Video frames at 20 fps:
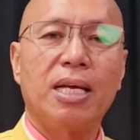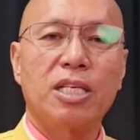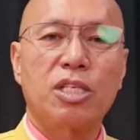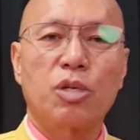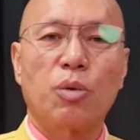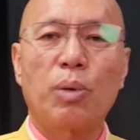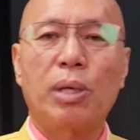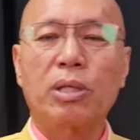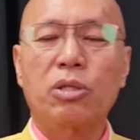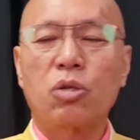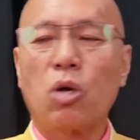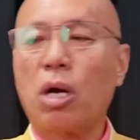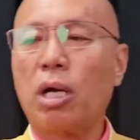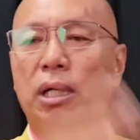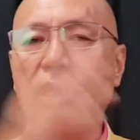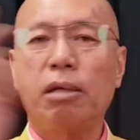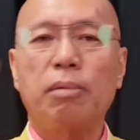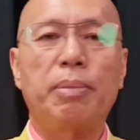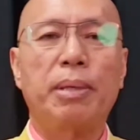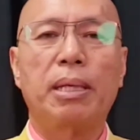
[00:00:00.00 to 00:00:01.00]
So we'll talk
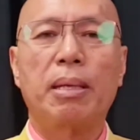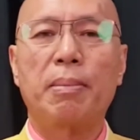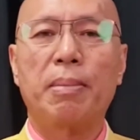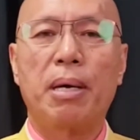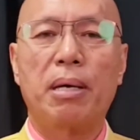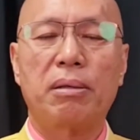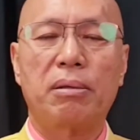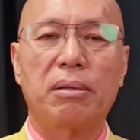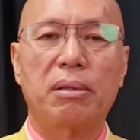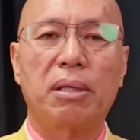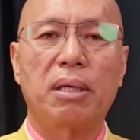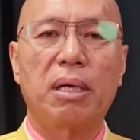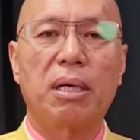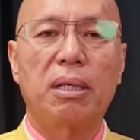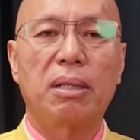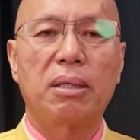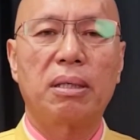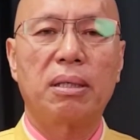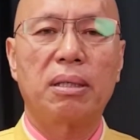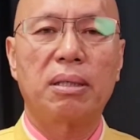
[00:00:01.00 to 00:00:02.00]
a little bit about
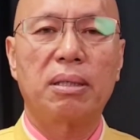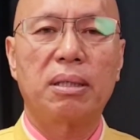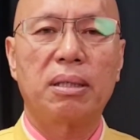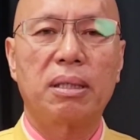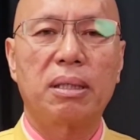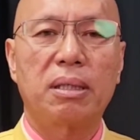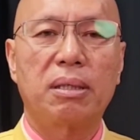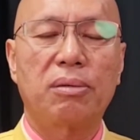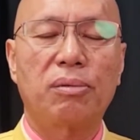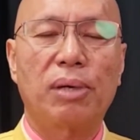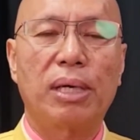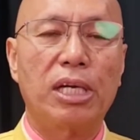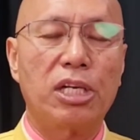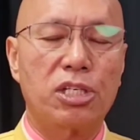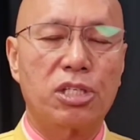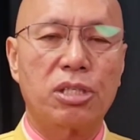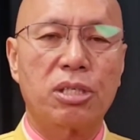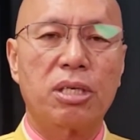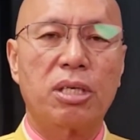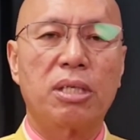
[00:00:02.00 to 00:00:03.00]
the
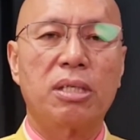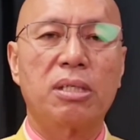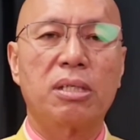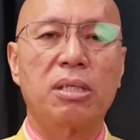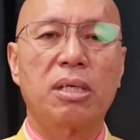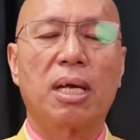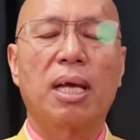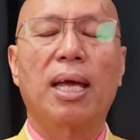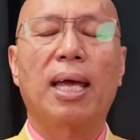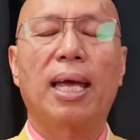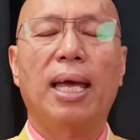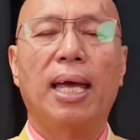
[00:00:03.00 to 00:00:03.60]
religions